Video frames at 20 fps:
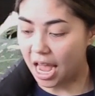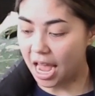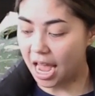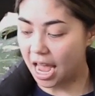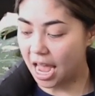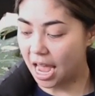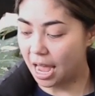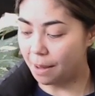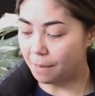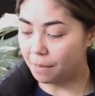
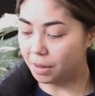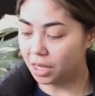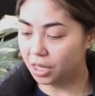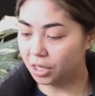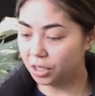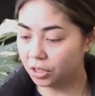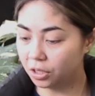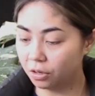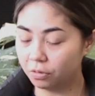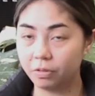
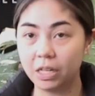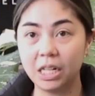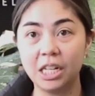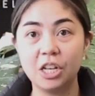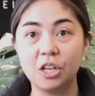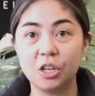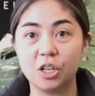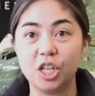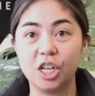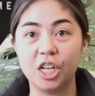So
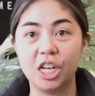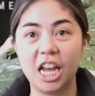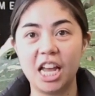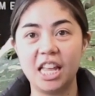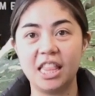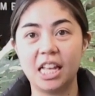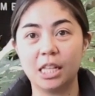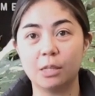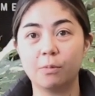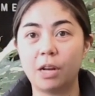really good.
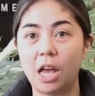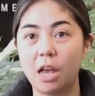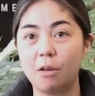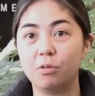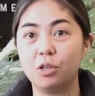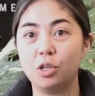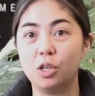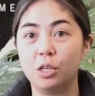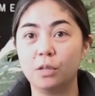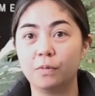And that's what I
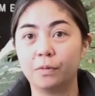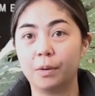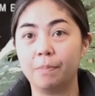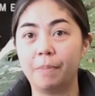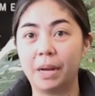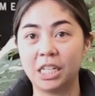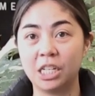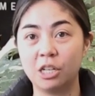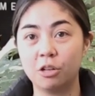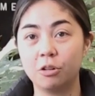would use for a
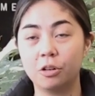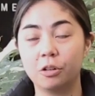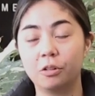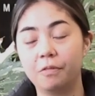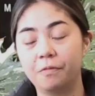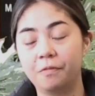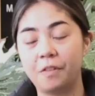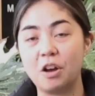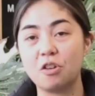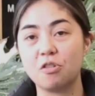
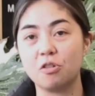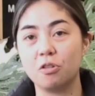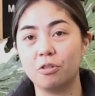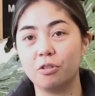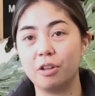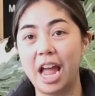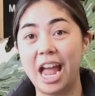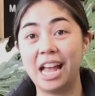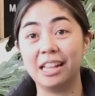bacterial, fungal,